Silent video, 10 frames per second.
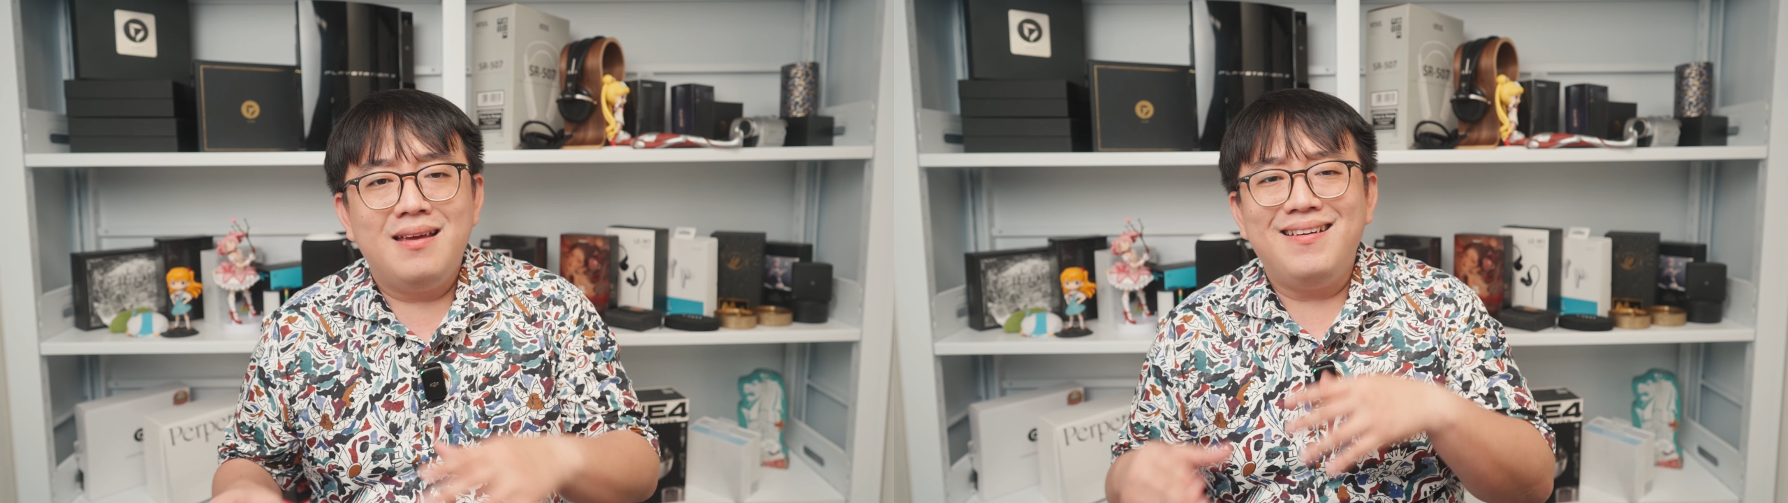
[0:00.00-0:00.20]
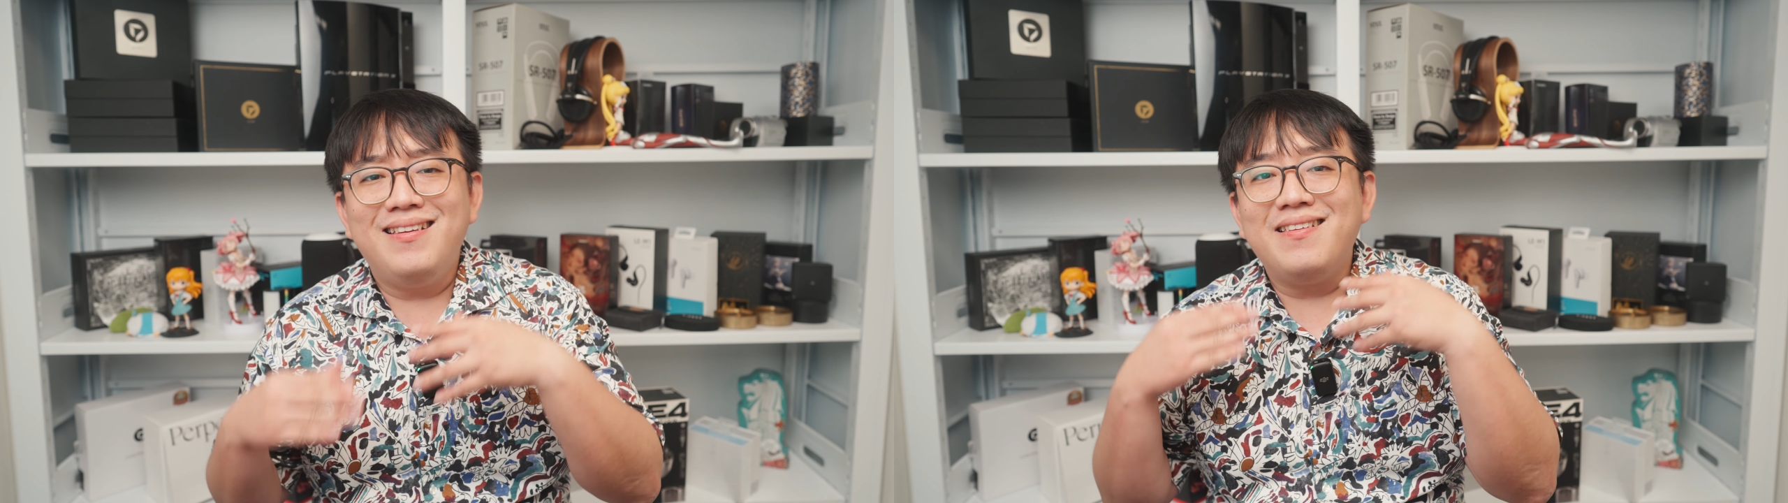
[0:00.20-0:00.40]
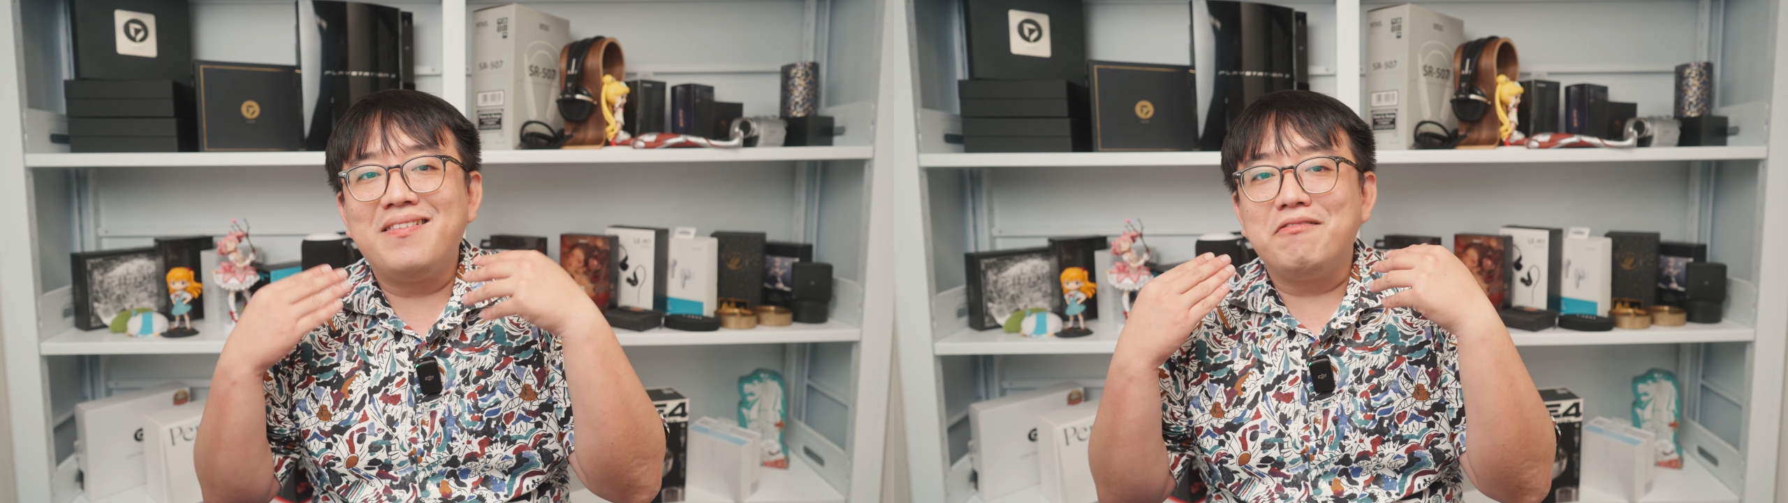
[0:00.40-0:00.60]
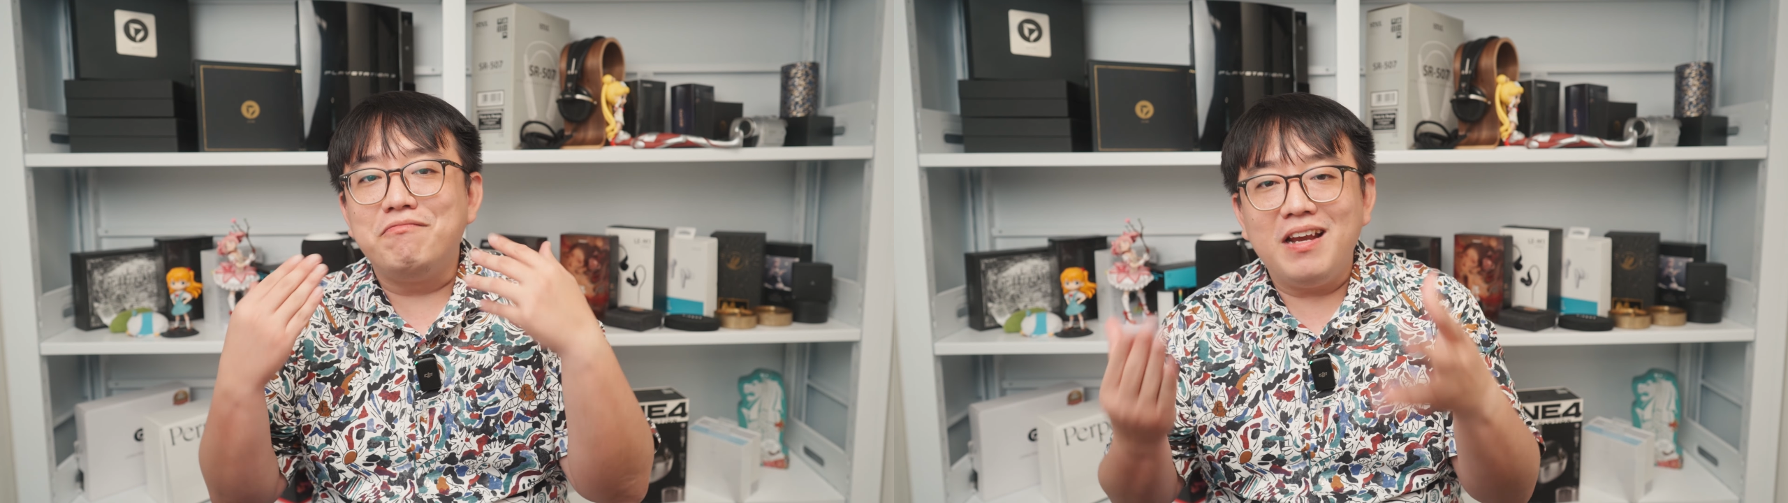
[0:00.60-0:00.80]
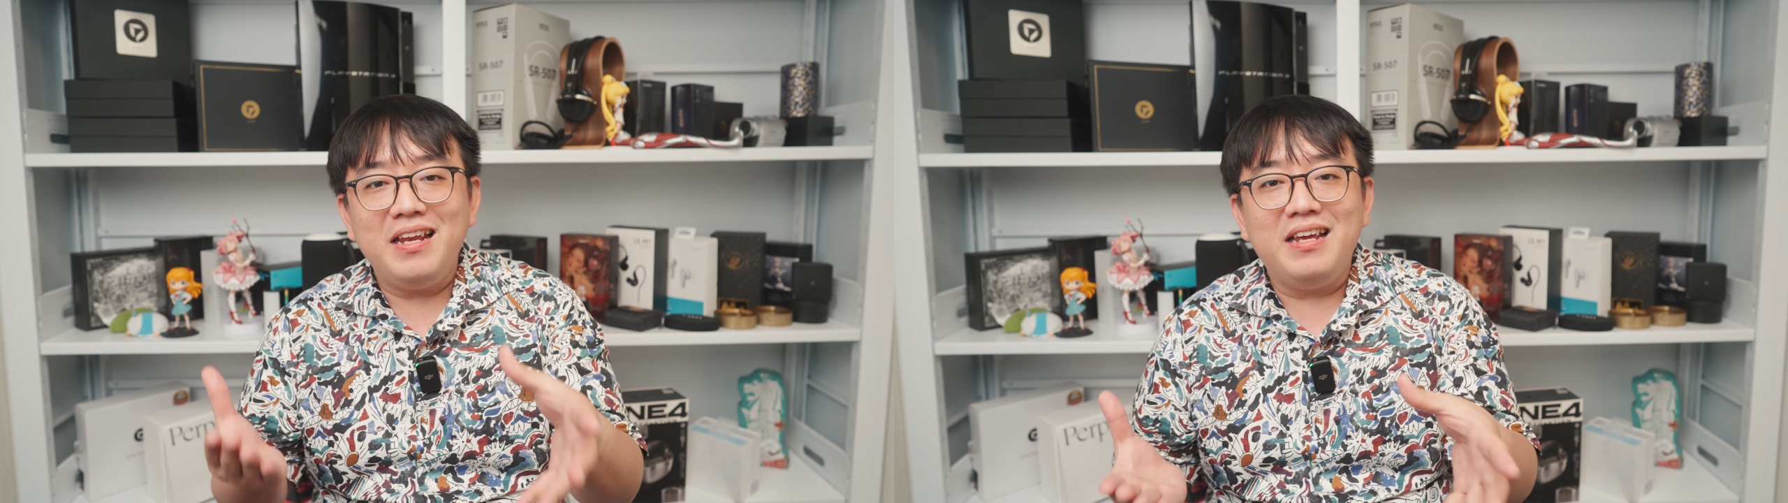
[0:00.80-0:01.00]
It is
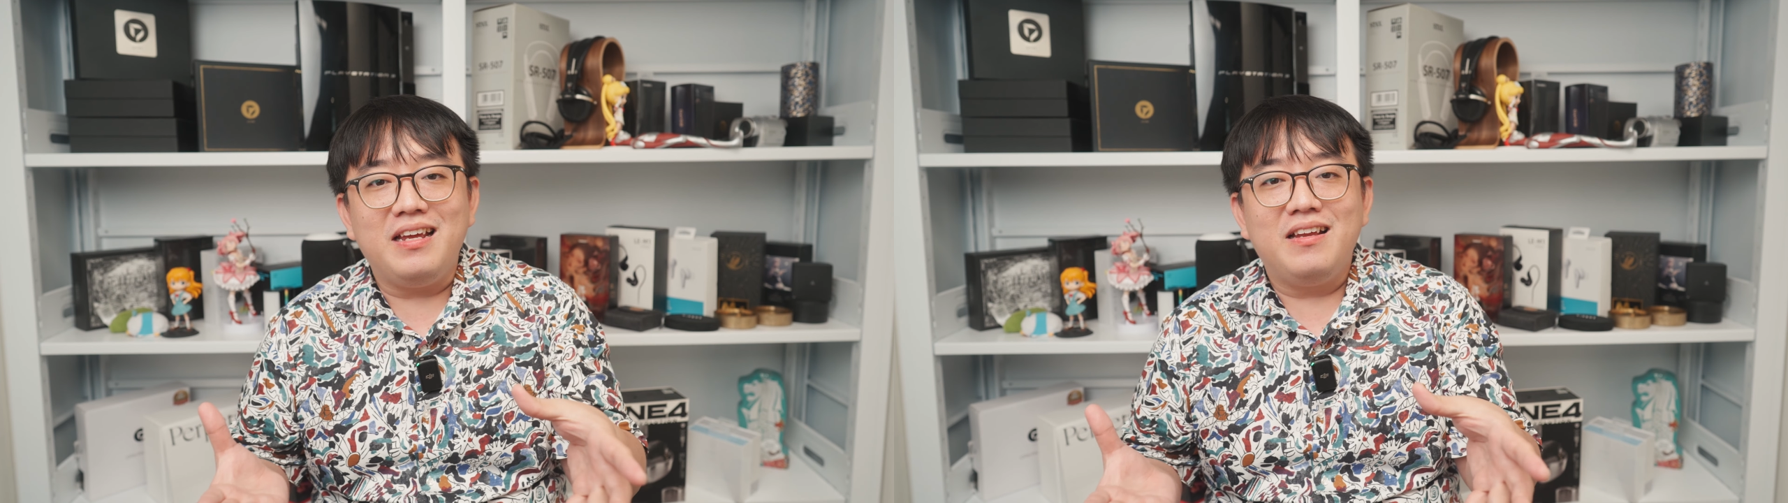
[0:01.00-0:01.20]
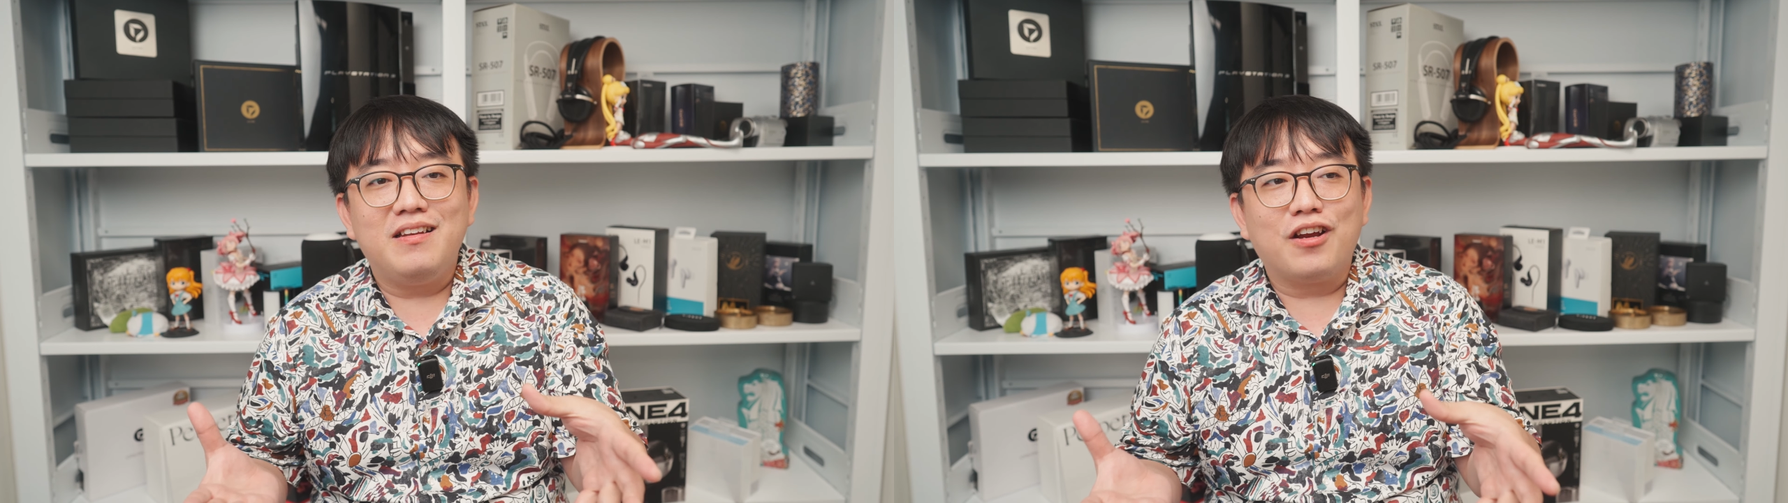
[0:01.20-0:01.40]
really